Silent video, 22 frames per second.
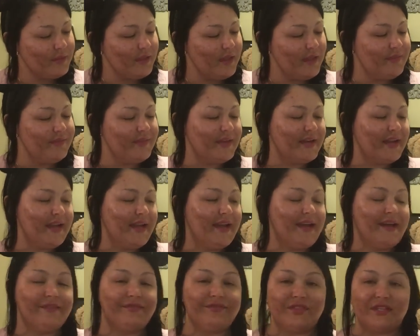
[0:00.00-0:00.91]
And then I
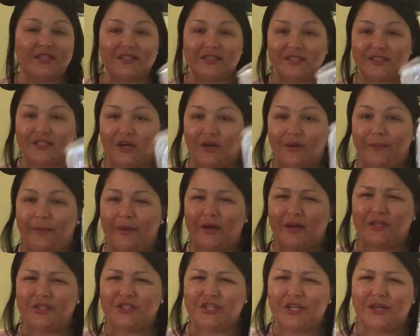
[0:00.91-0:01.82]
have this adult
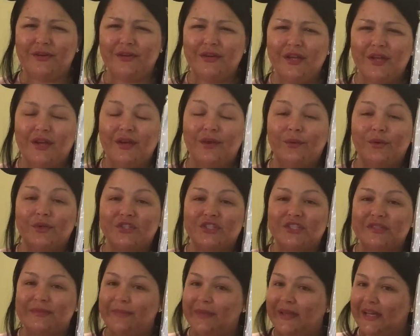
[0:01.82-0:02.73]
poncho, which
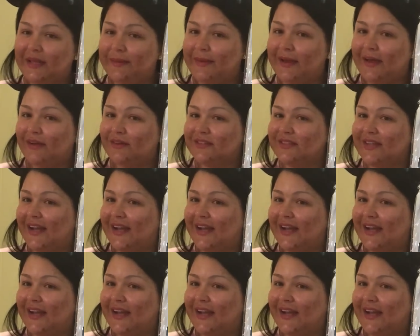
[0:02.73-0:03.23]
is Minnie Mouse.